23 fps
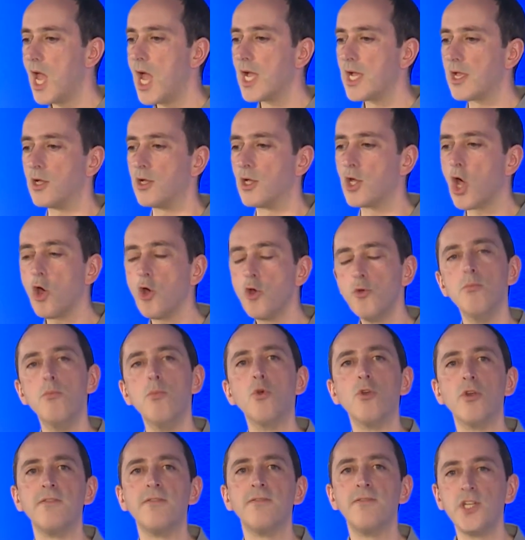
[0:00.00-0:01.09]
can cope
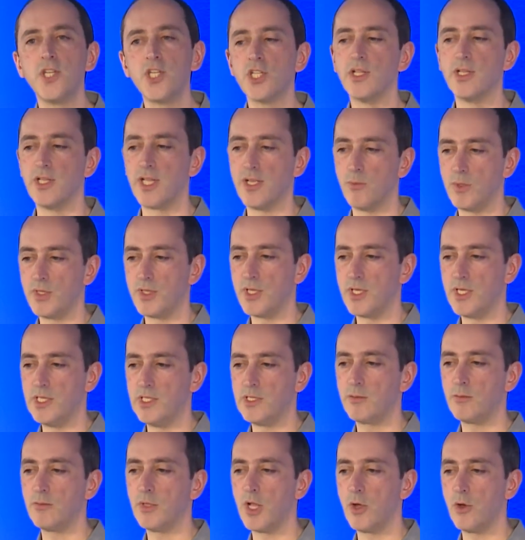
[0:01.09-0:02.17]
more efficiently with
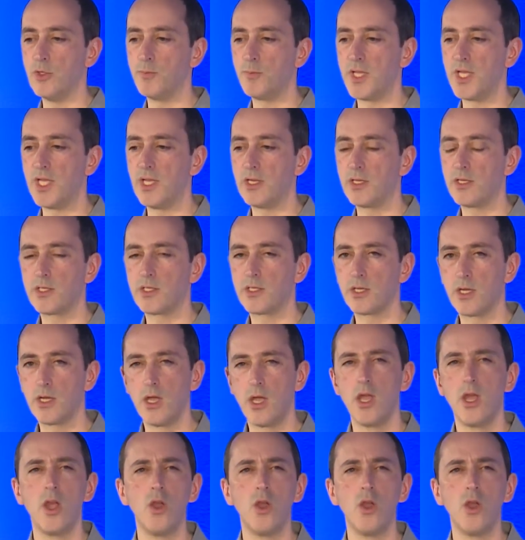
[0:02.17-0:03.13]
these load peaks,